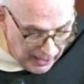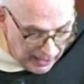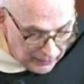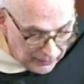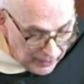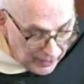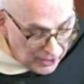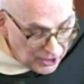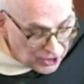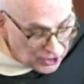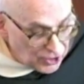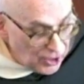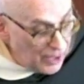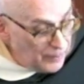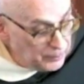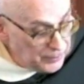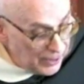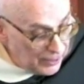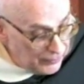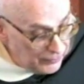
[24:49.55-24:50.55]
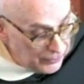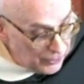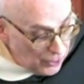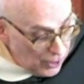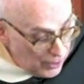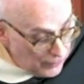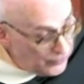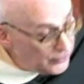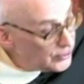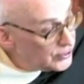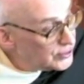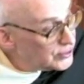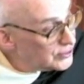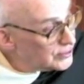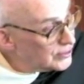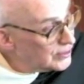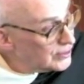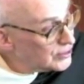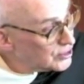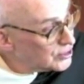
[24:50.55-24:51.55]
And then he stomped out of the
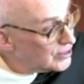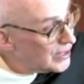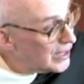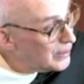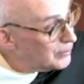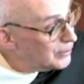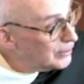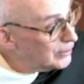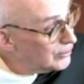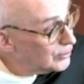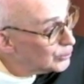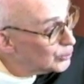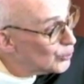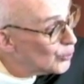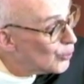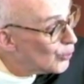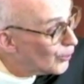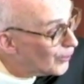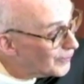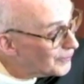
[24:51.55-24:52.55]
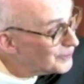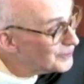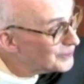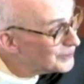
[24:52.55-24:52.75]
office, slamming the door.